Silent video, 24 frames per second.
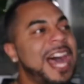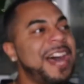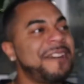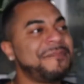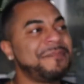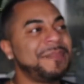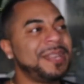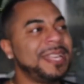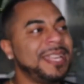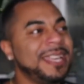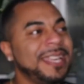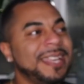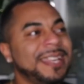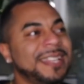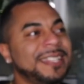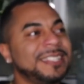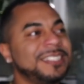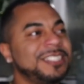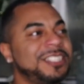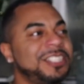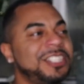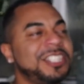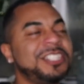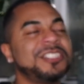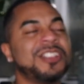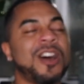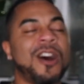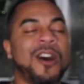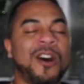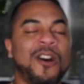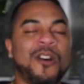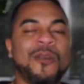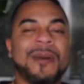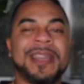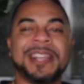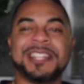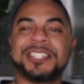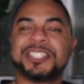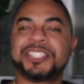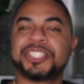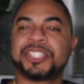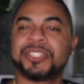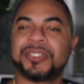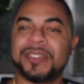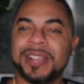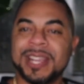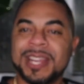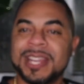I mean, she's always
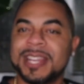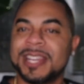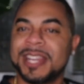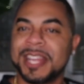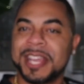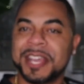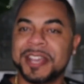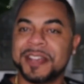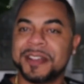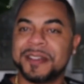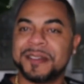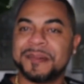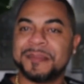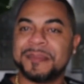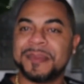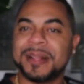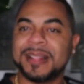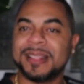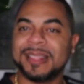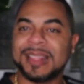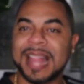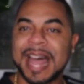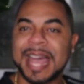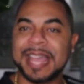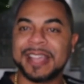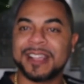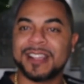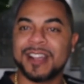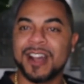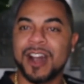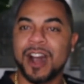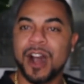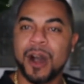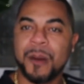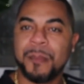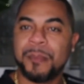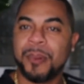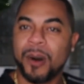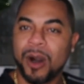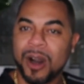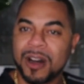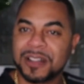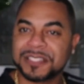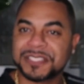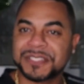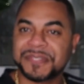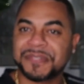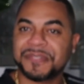treated him like a
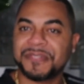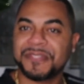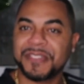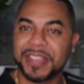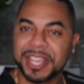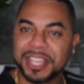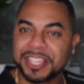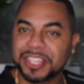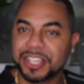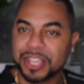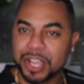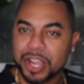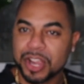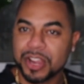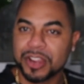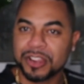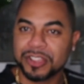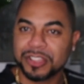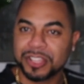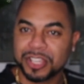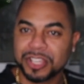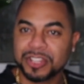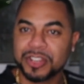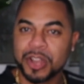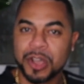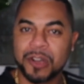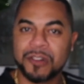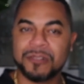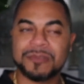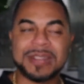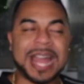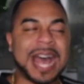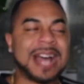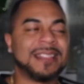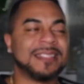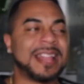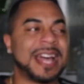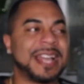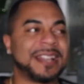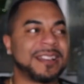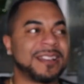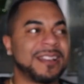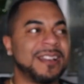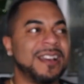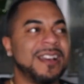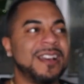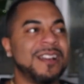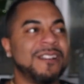boss figure, you know, not
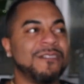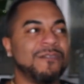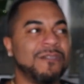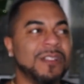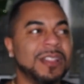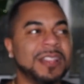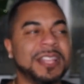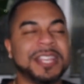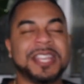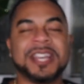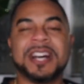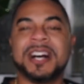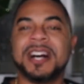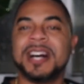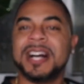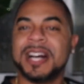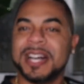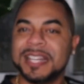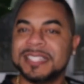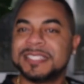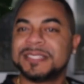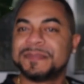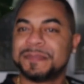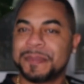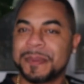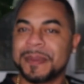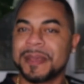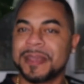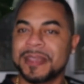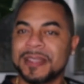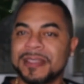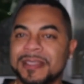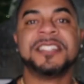like really a husband.